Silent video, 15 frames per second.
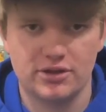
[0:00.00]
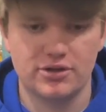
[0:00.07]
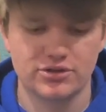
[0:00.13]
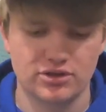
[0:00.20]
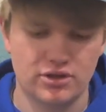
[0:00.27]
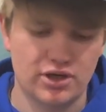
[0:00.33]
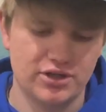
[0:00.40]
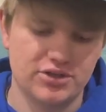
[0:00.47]
There's
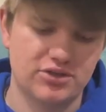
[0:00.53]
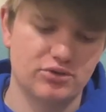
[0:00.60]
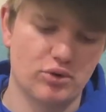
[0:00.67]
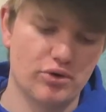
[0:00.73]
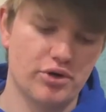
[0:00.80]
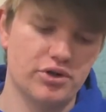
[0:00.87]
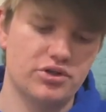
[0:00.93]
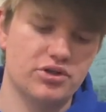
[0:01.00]
a lot of
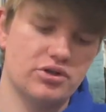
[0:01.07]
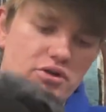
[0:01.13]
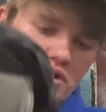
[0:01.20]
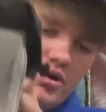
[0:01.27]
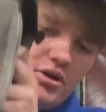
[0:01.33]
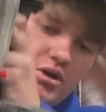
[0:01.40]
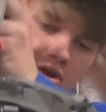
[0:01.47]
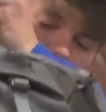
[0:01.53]
storage.
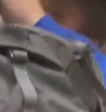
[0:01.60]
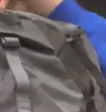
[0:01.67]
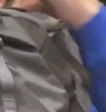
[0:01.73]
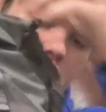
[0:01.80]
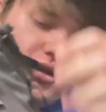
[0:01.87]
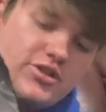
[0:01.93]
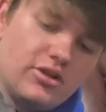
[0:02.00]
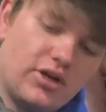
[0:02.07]

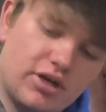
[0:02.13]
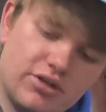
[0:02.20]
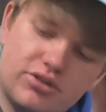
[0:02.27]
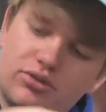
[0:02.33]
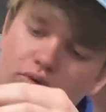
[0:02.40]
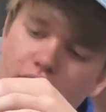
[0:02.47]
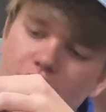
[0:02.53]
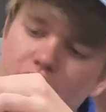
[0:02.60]
There's a lot of
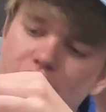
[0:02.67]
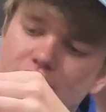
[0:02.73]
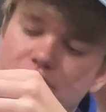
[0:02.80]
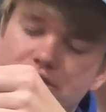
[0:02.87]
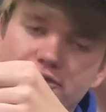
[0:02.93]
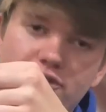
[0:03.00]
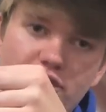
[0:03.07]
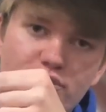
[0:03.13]
storage in
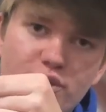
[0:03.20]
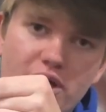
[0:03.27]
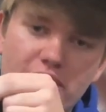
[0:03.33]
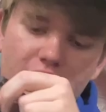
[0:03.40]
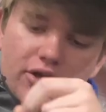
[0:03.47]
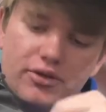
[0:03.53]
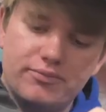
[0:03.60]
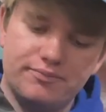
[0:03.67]
this front
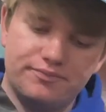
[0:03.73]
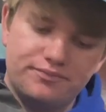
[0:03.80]
pocket.